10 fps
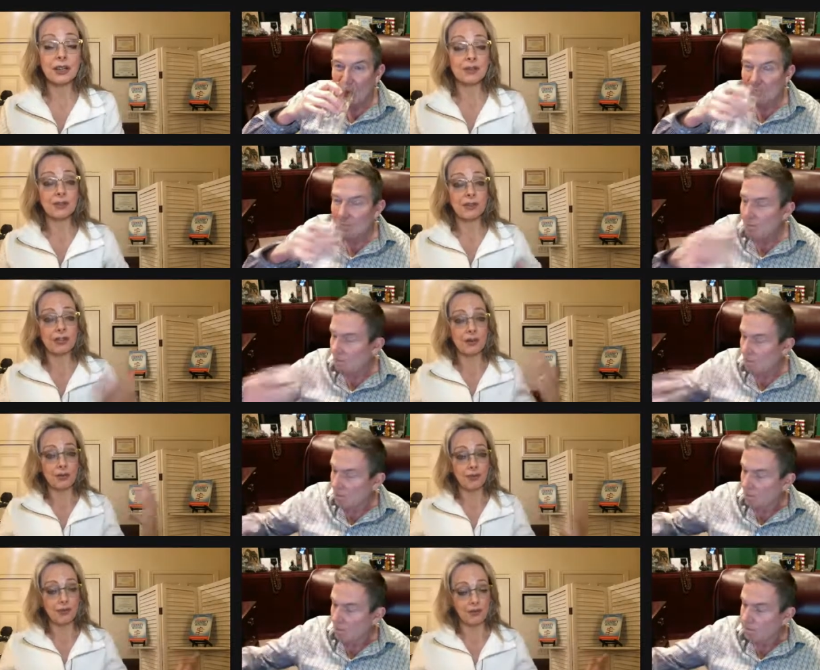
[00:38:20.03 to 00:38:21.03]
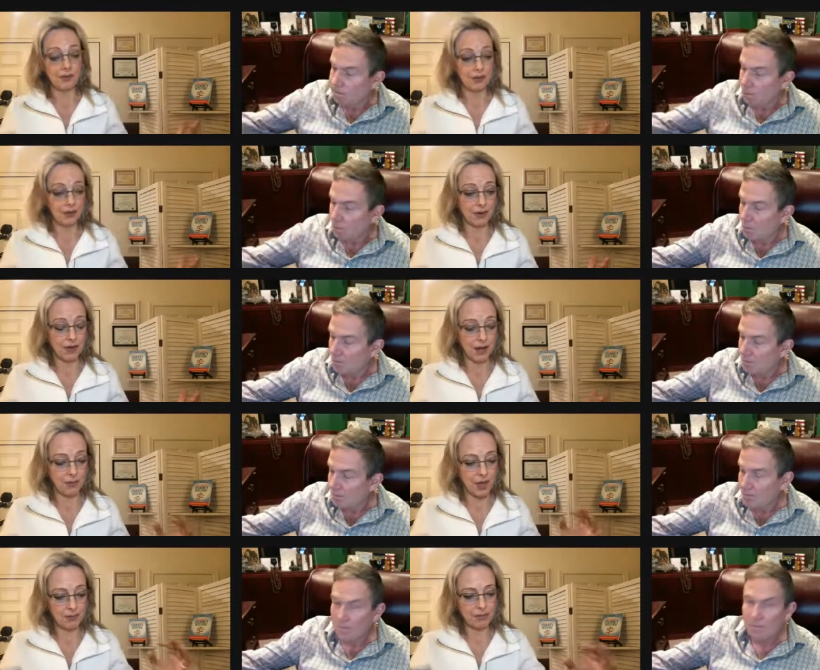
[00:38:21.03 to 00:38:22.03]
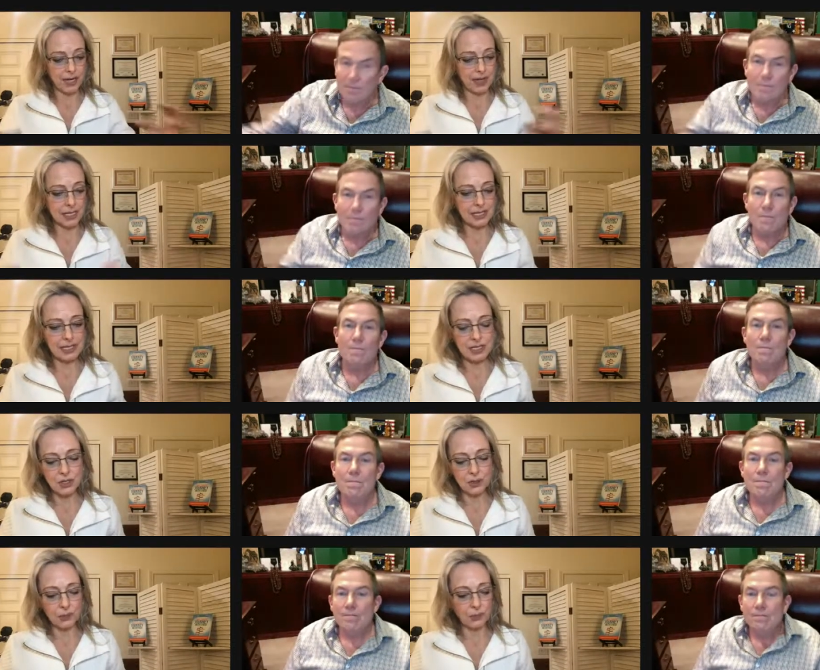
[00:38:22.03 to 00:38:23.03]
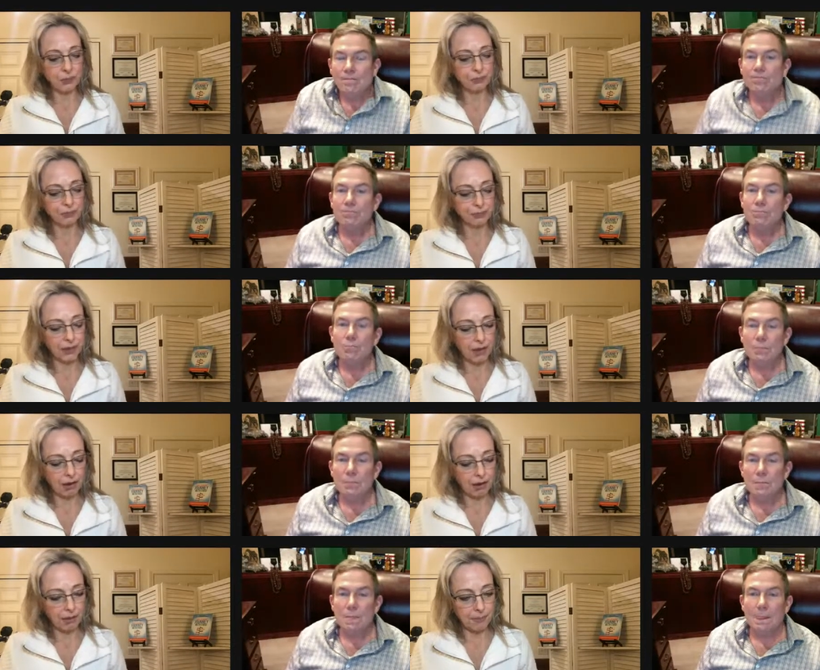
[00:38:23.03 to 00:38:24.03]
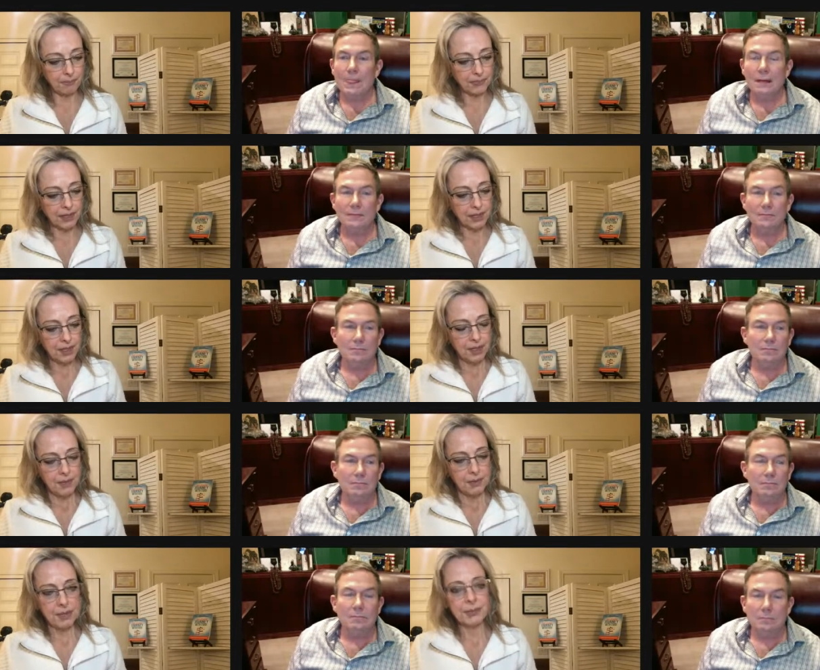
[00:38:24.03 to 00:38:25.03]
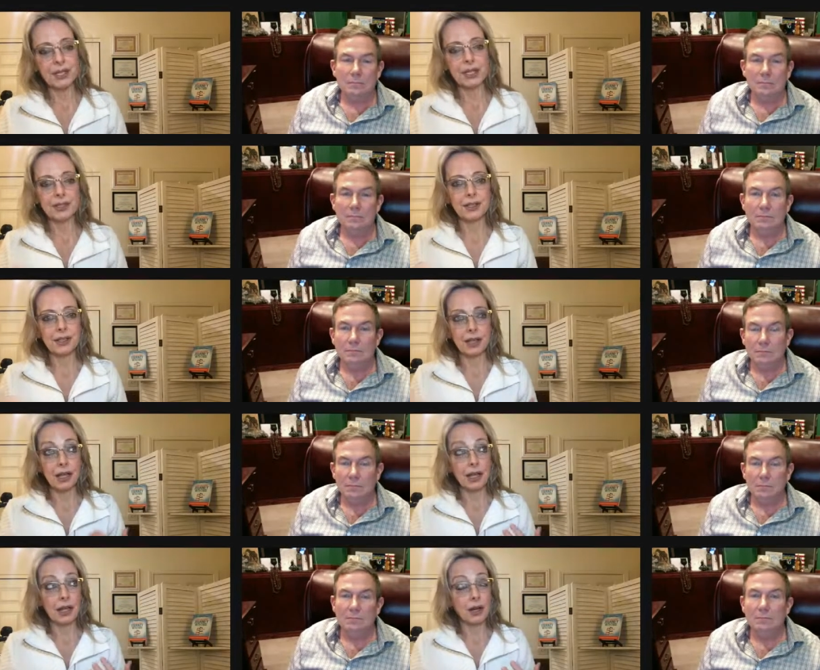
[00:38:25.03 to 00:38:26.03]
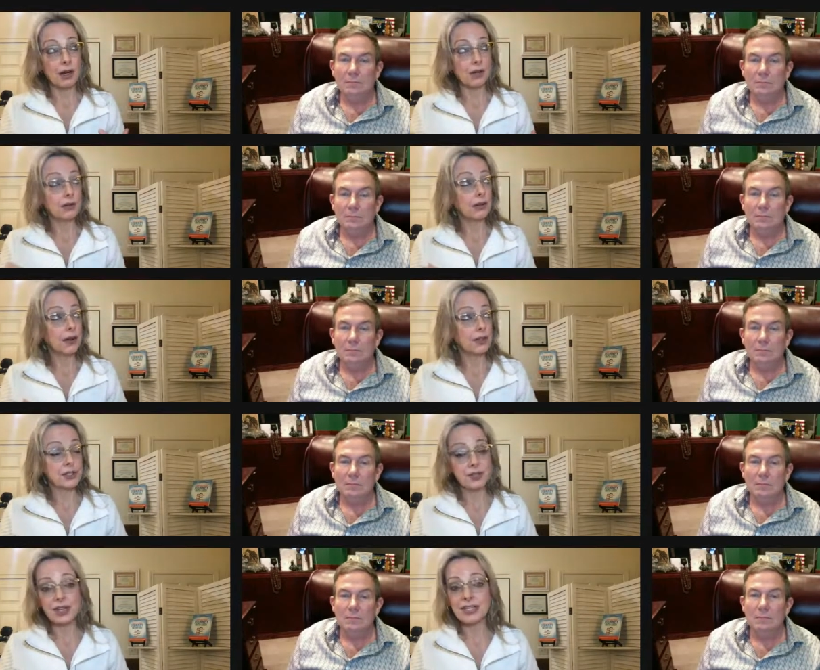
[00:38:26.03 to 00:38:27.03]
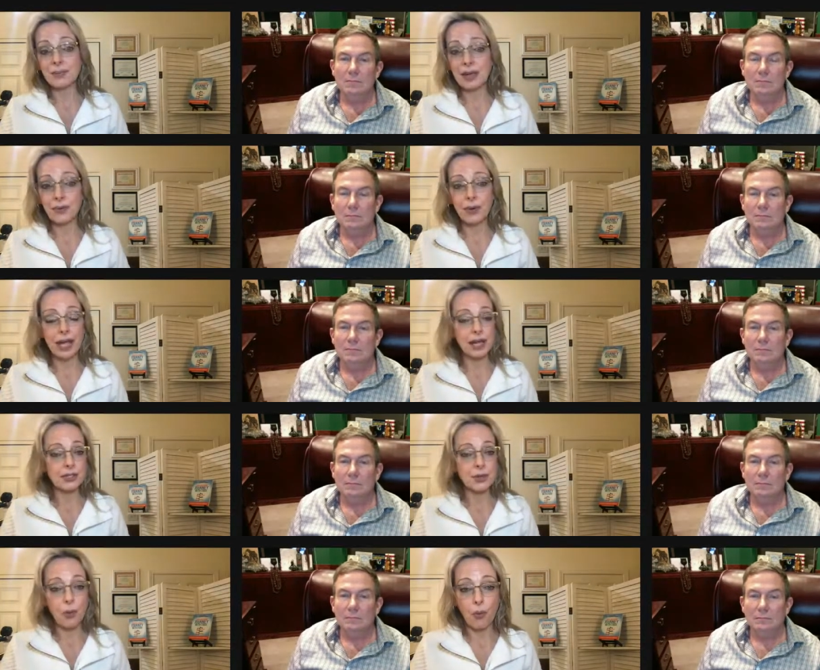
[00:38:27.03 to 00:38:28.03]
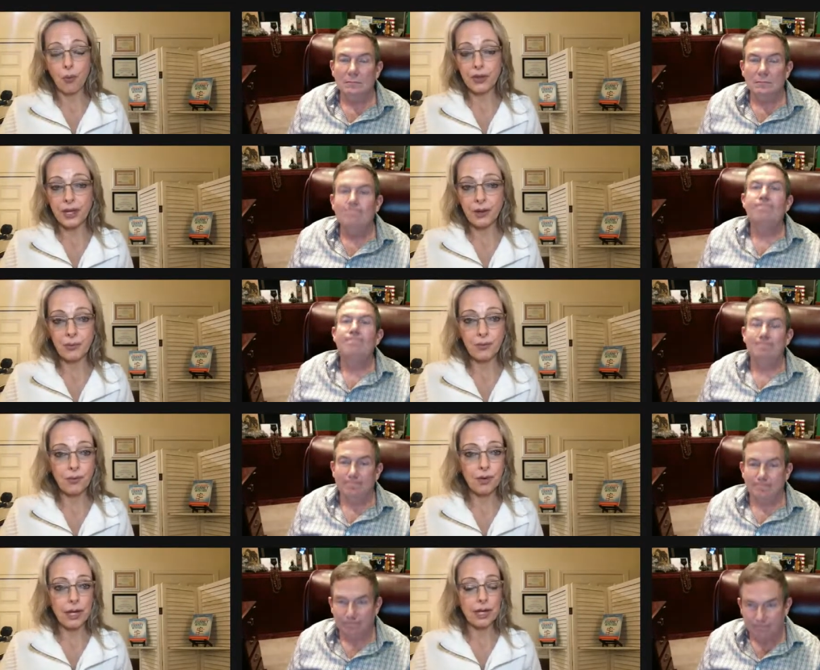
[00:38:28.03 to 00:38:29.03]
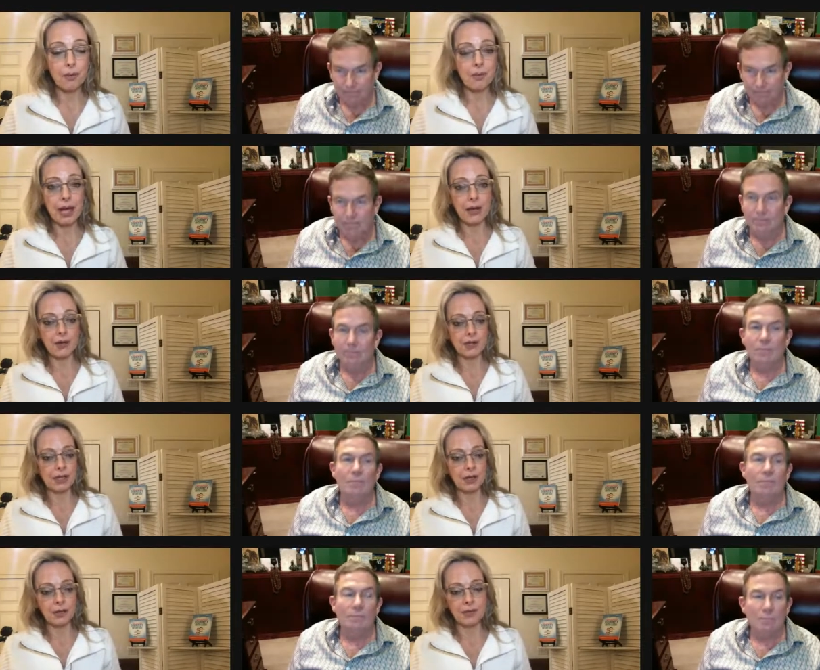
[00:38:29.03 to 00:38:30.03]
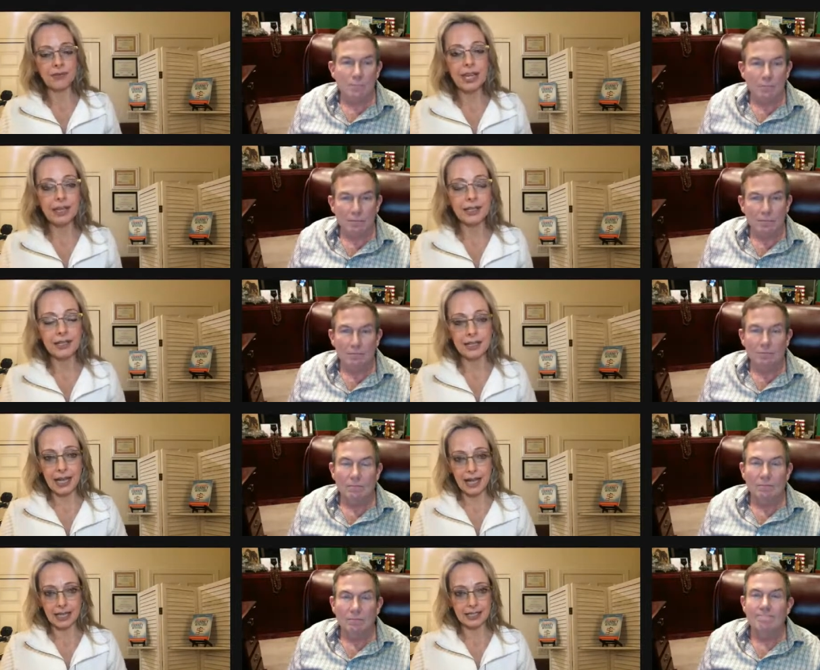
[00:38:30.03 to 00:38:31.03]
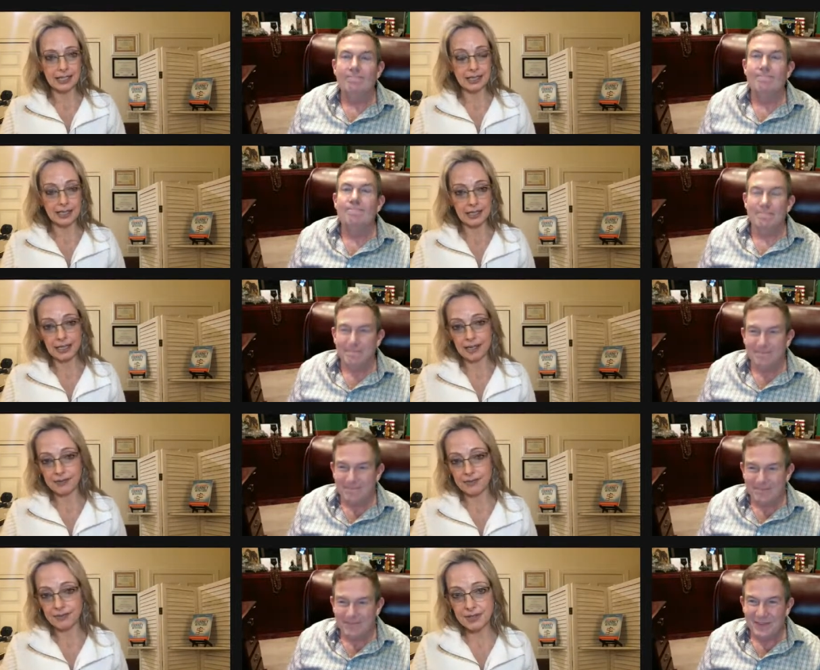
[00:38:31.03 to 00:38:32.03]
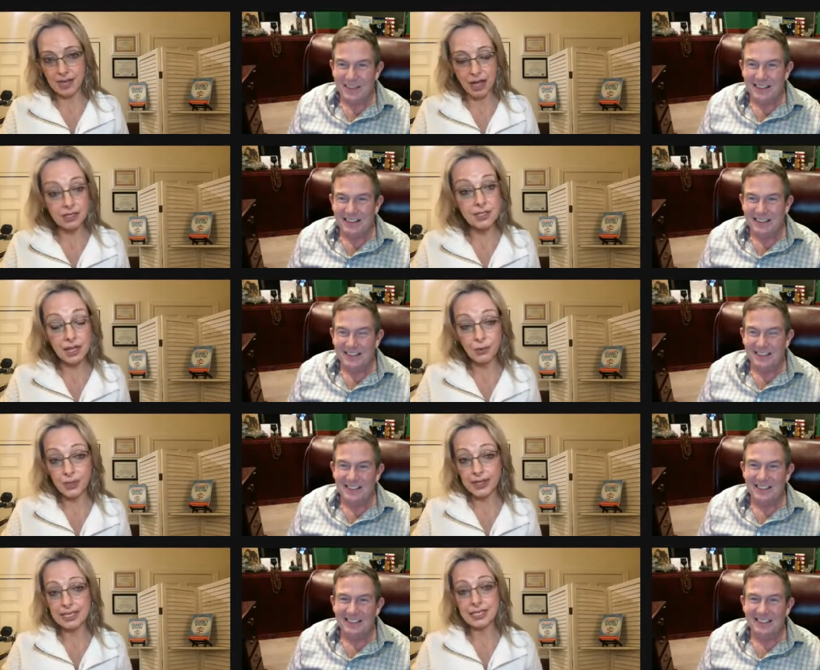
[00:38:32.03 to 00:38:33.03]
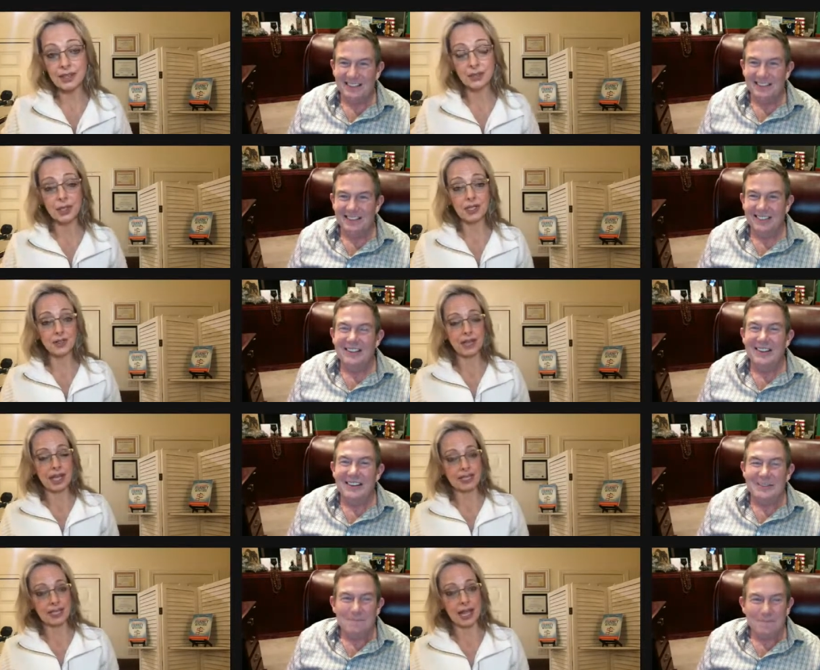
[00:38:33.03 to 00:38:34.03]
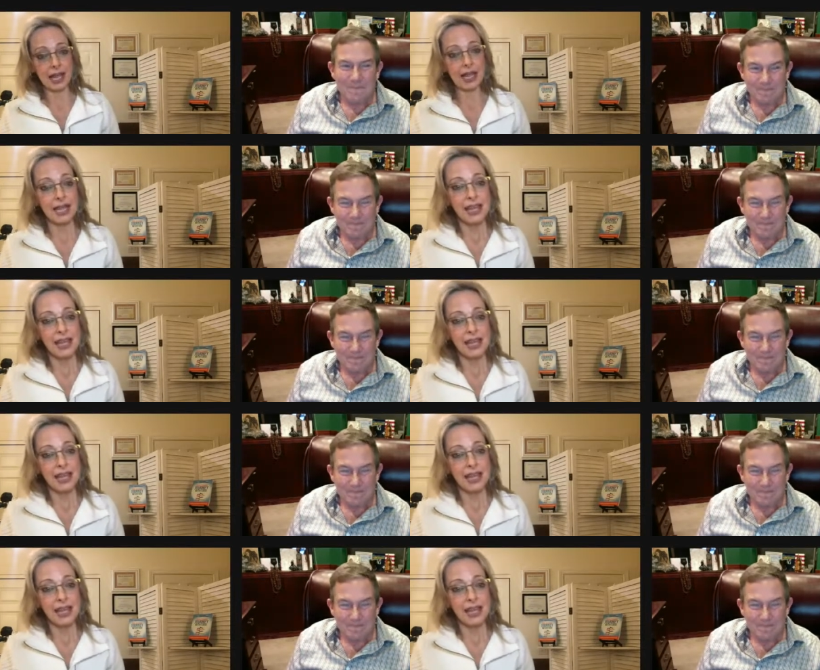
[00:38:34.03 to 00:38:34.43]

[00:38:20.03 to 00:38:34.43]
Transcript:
Speaker 1: of you know I want to bring this to um, people that uh, are are distressed about weight or they're worried about you know failing again and they've not done what they said they were going to do that day.